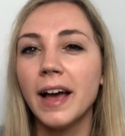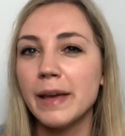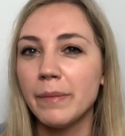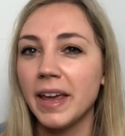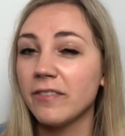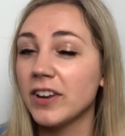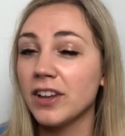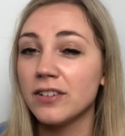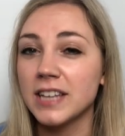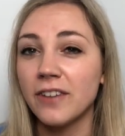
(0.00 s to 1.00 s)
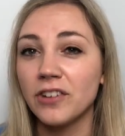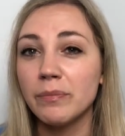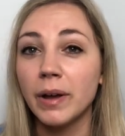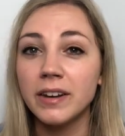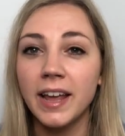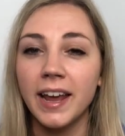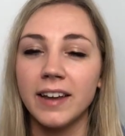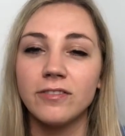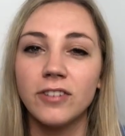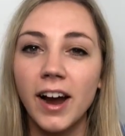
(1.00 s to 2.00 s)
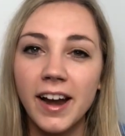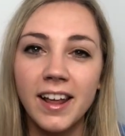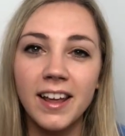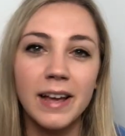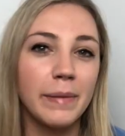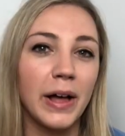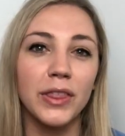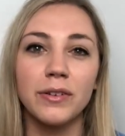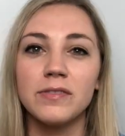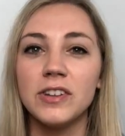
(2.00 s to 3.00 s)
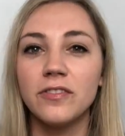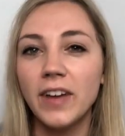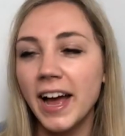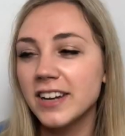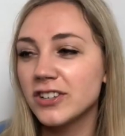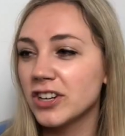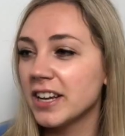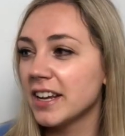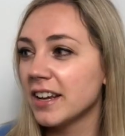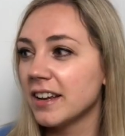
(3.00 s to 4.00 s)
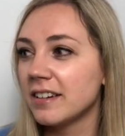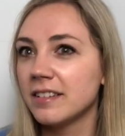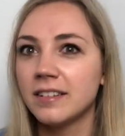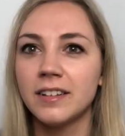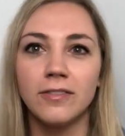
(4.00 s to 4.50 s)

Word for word: I make videos every Monday and Friday about thrifty fashion,